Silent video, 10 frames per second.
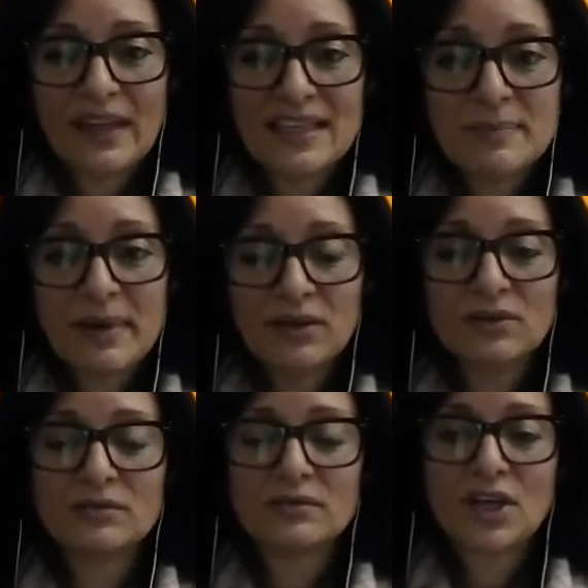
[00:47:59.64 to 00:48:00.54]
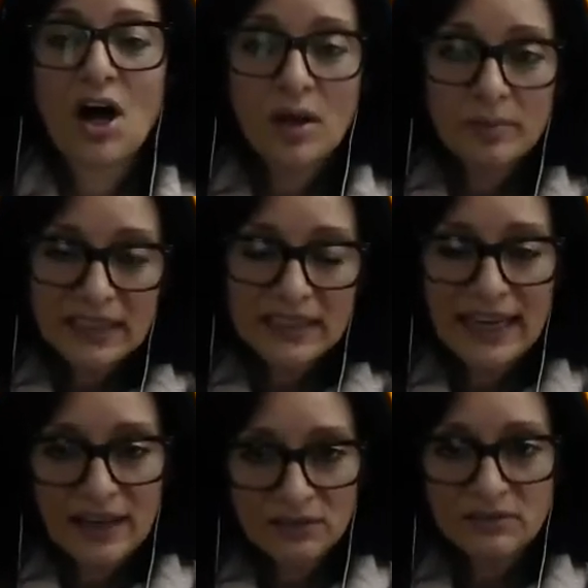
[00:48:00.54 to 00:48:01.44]
it's about calming
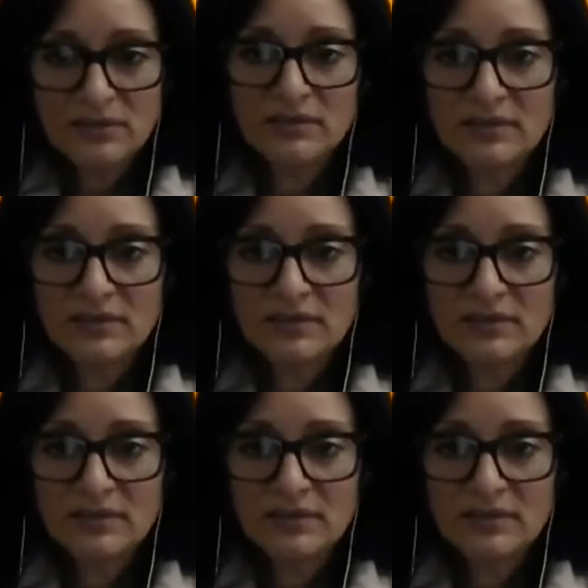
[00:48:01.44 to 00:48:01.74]
down